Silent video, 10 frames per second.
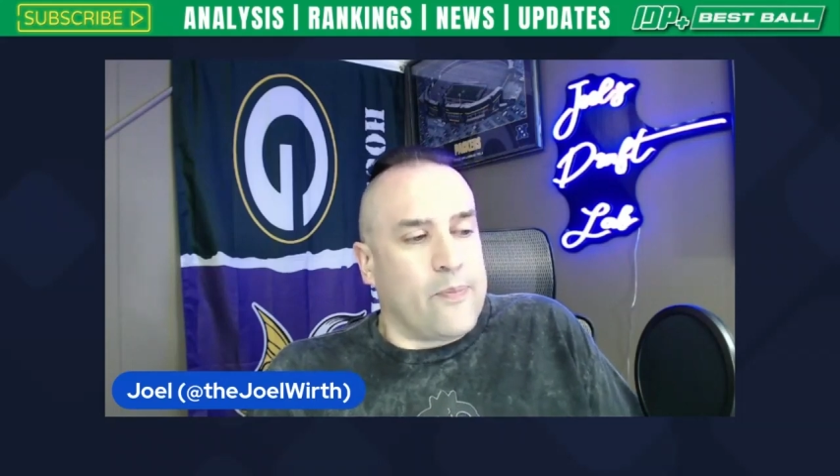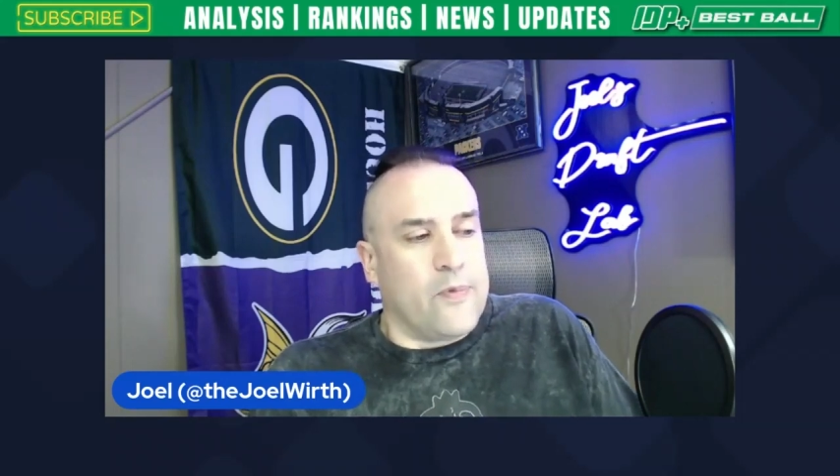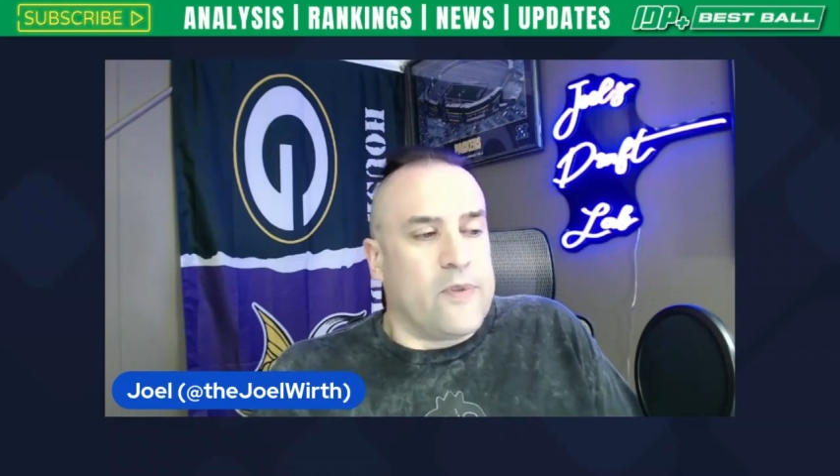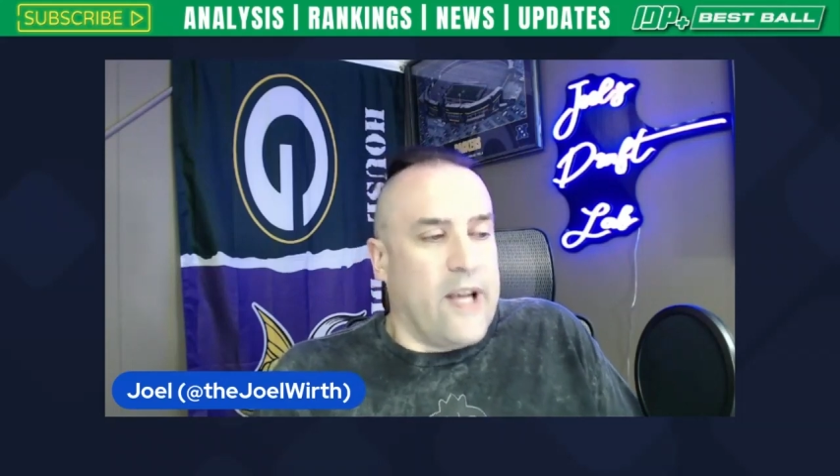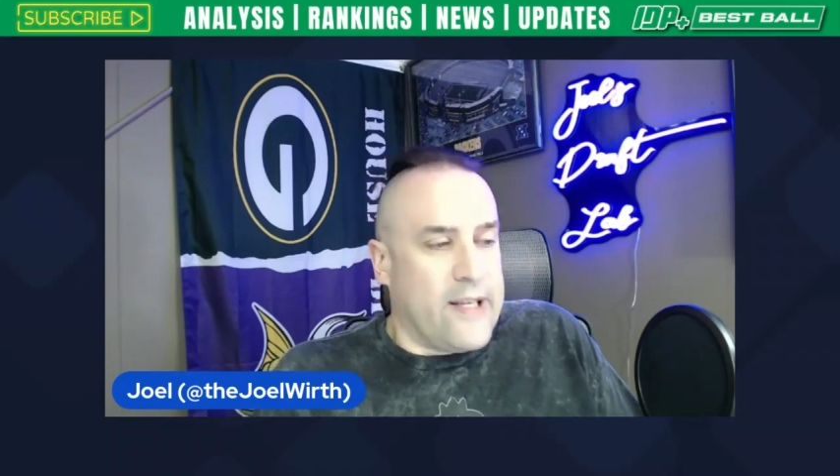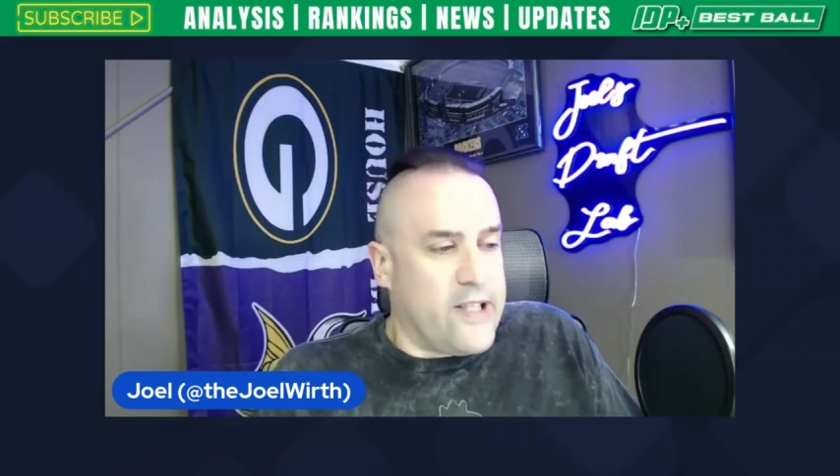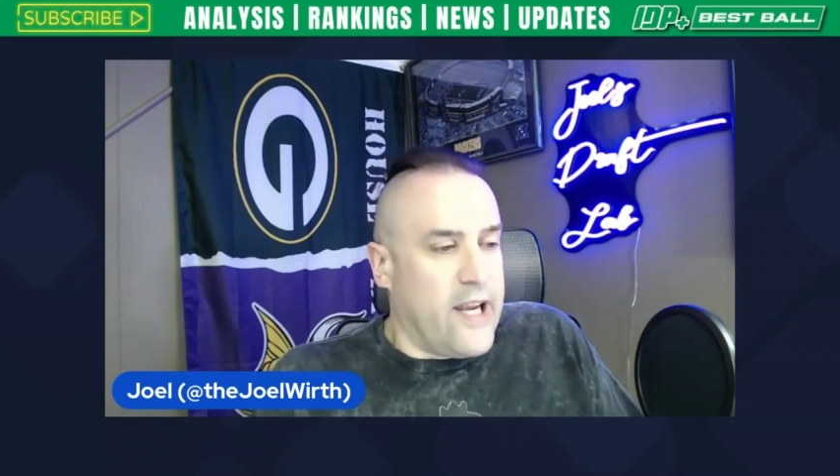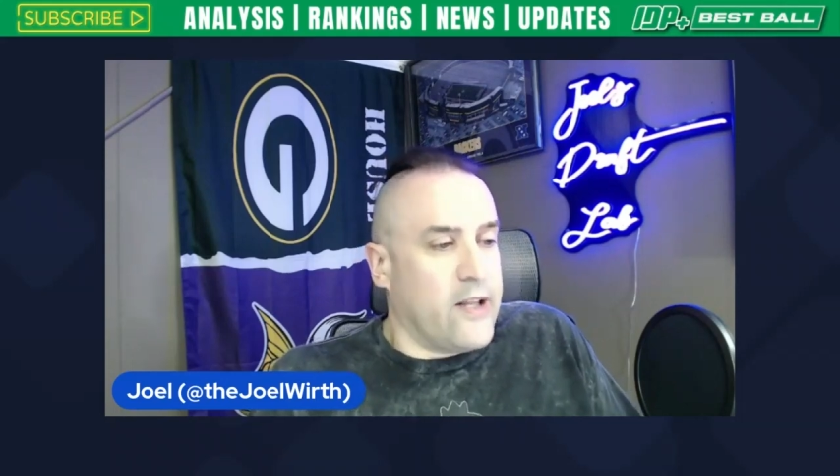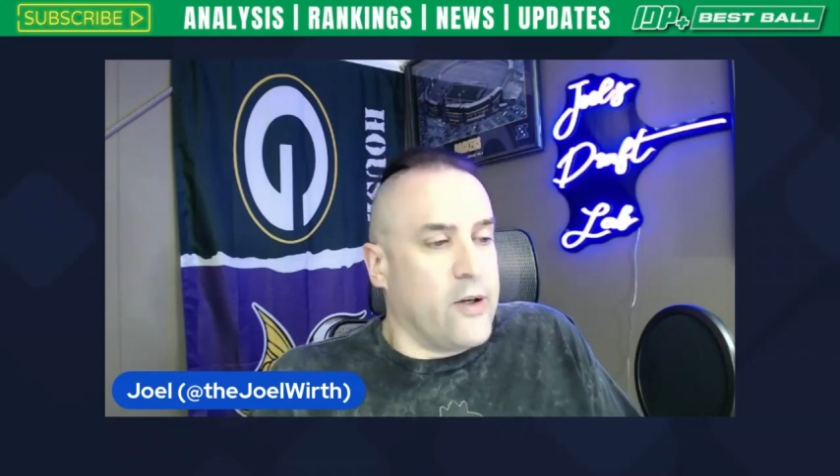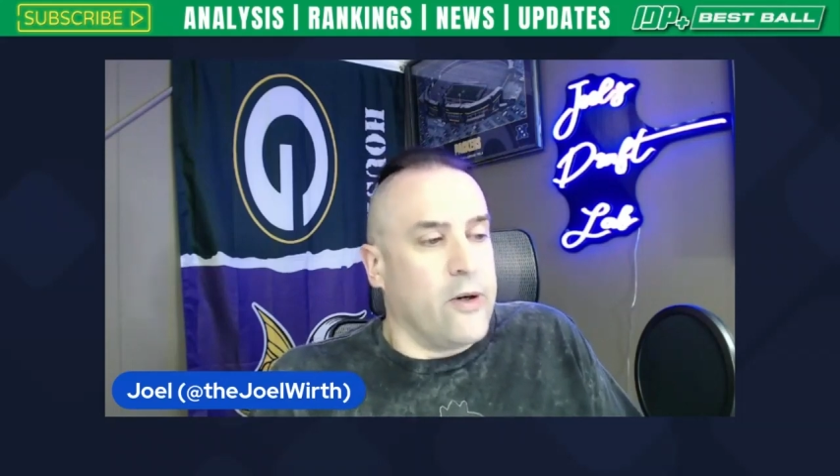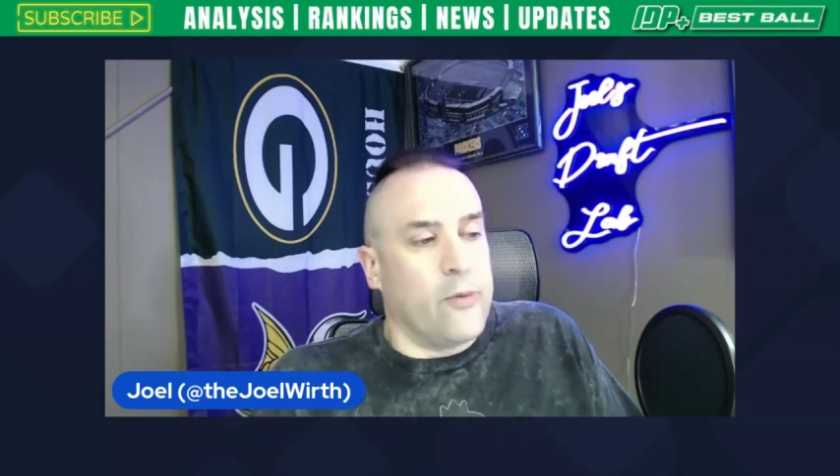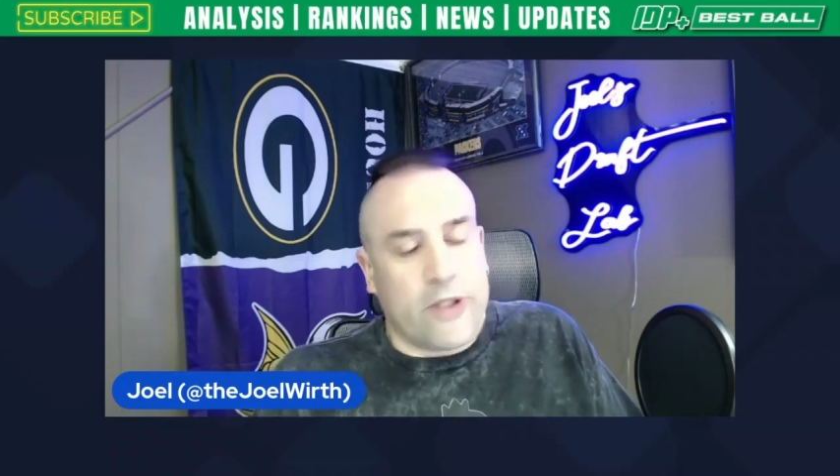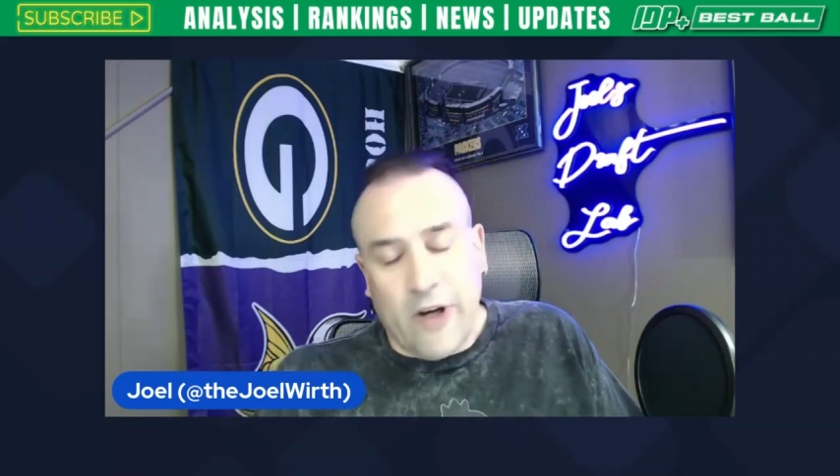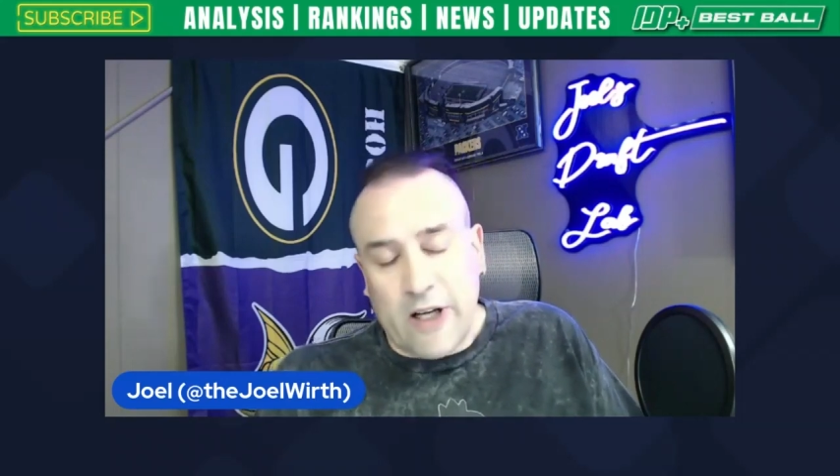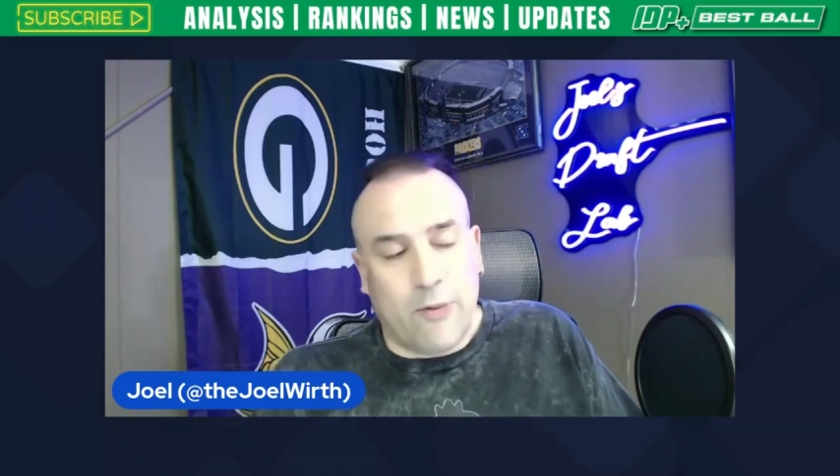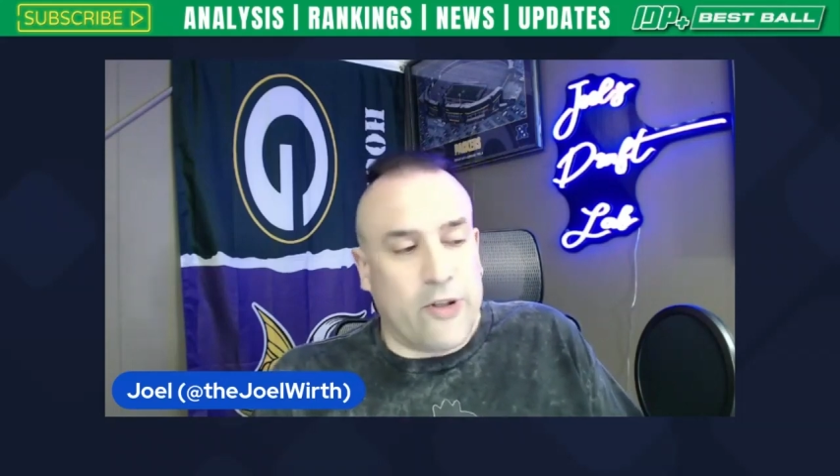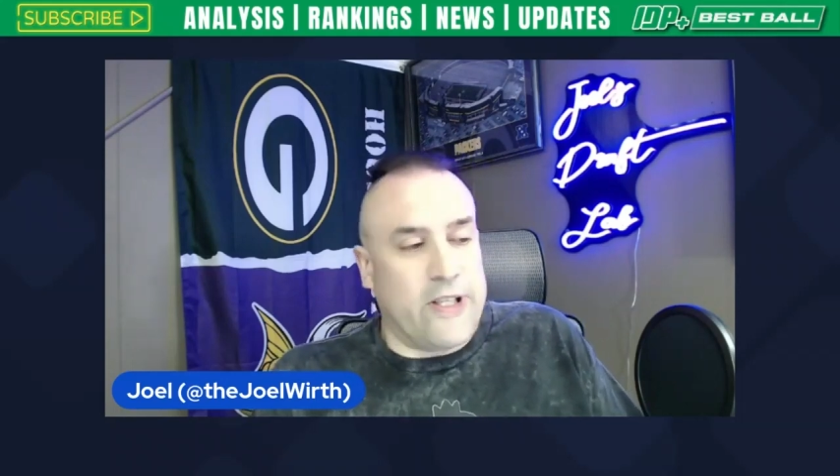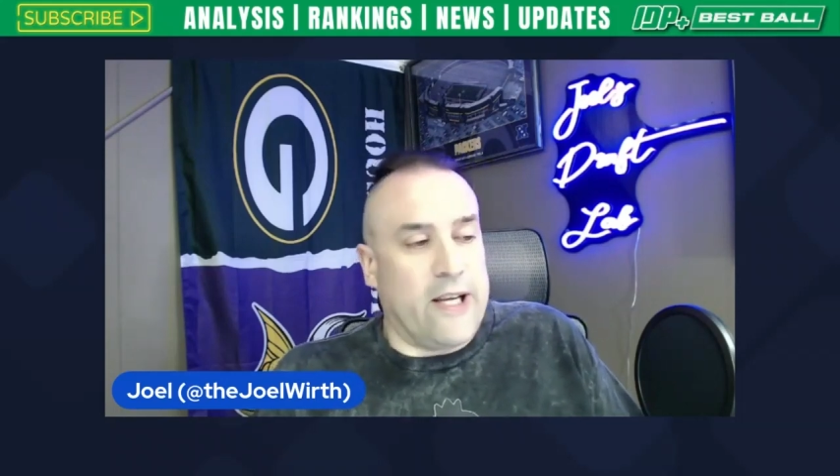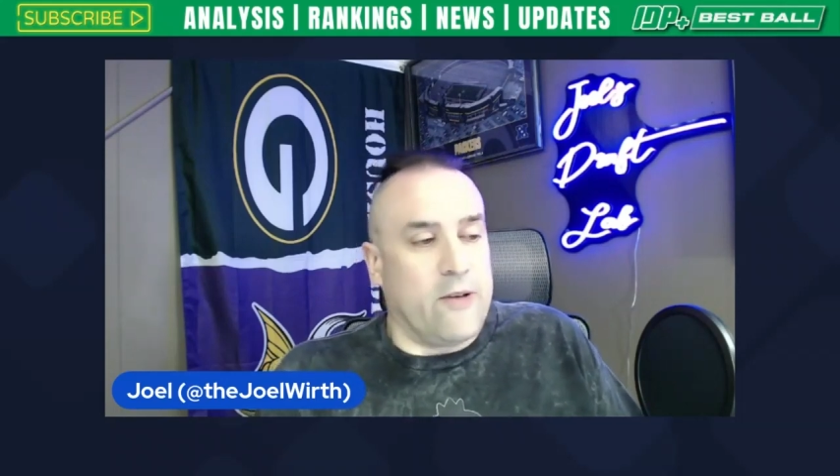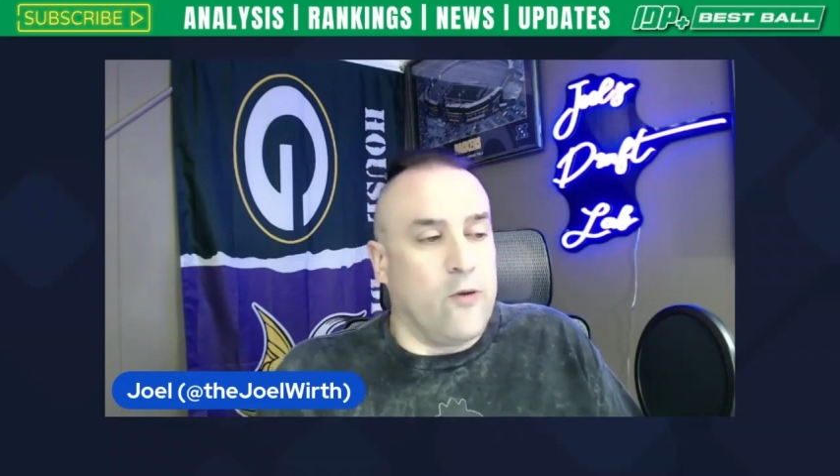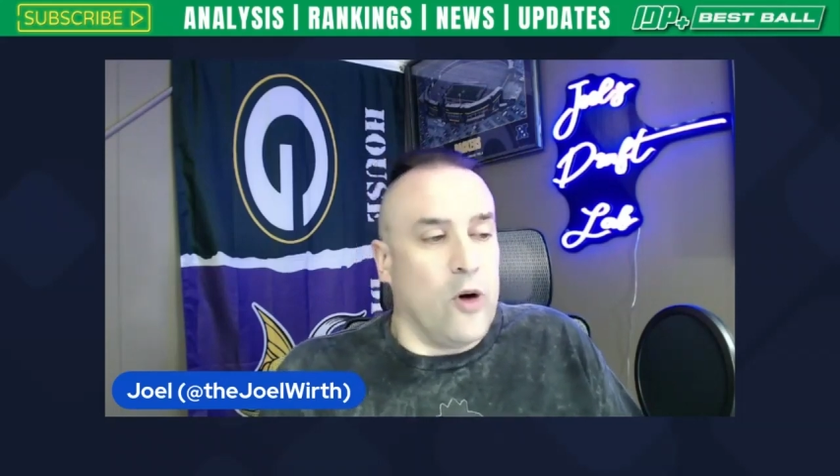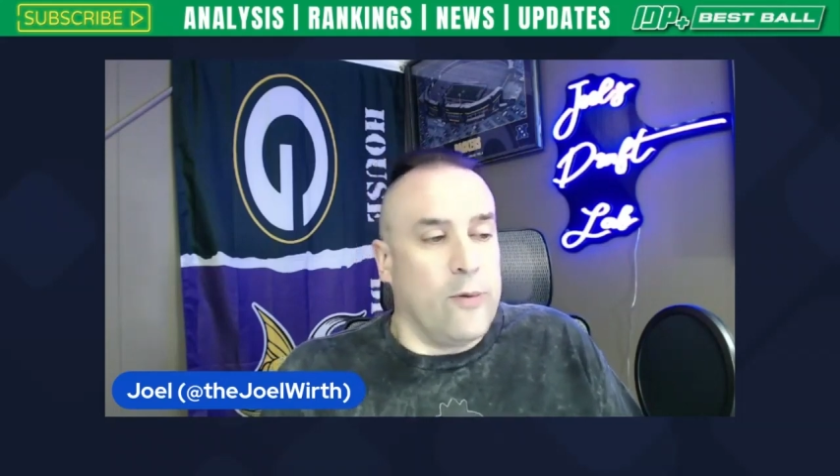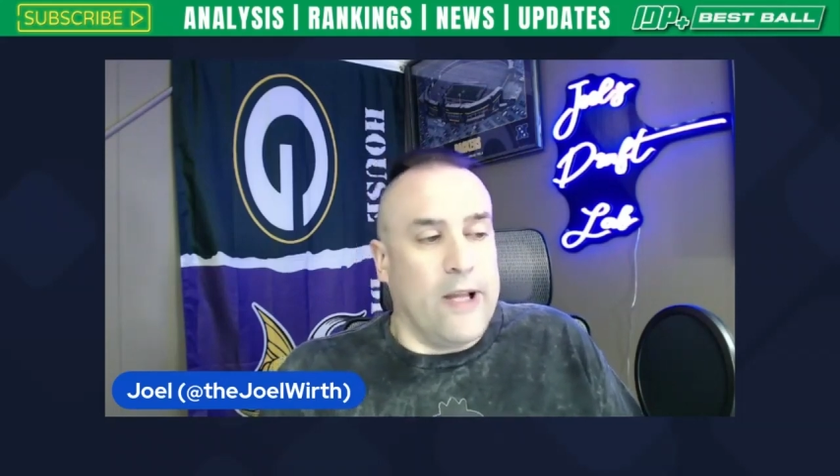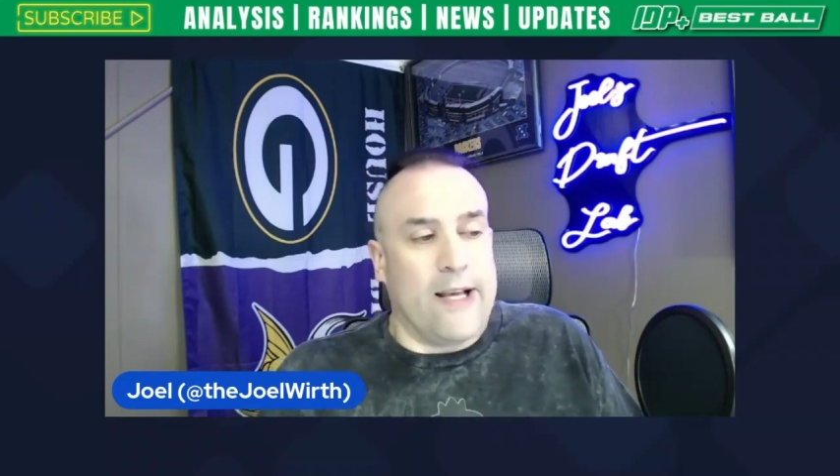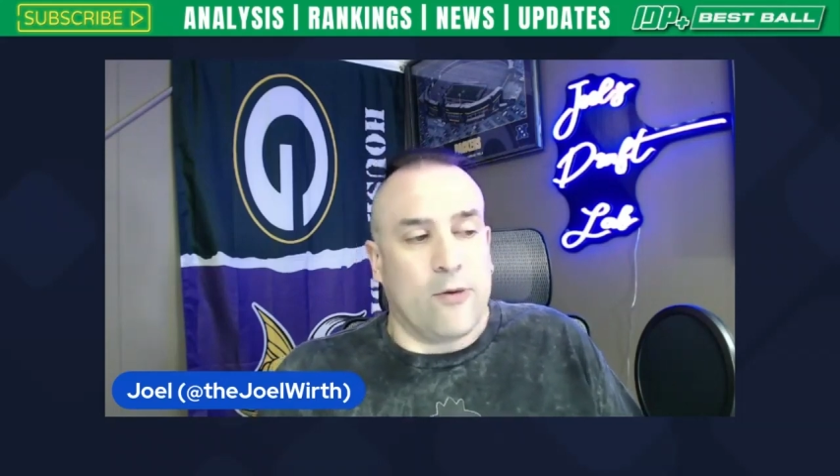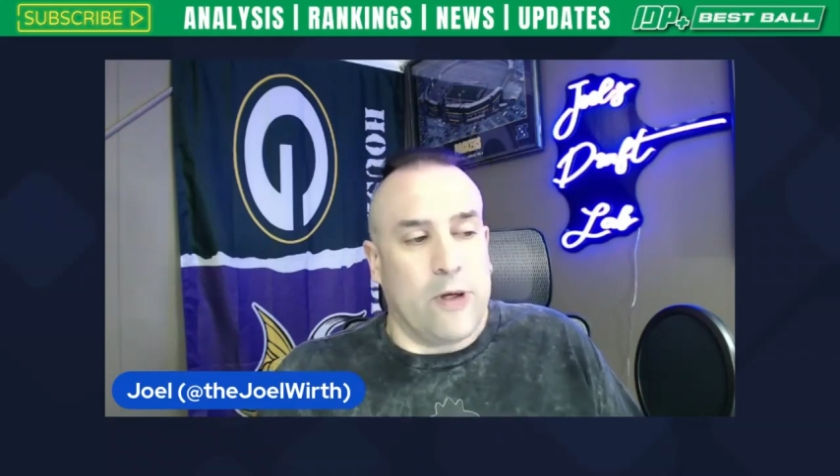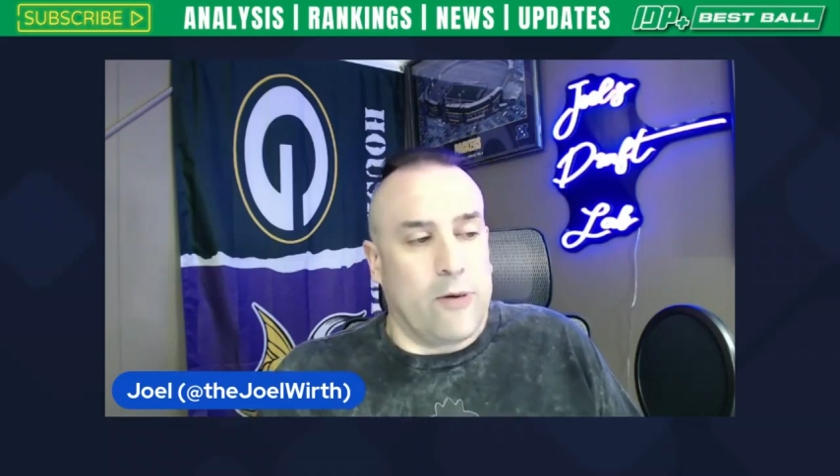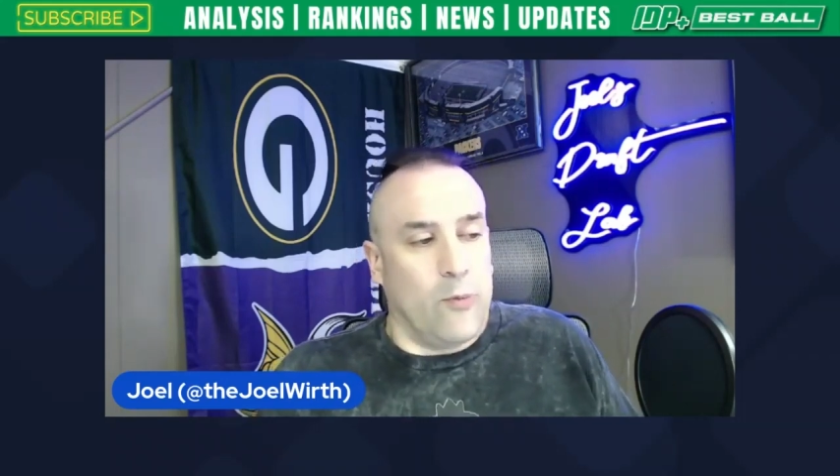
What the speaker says: Ty Chandler, we talked about Deonta Foreman last week,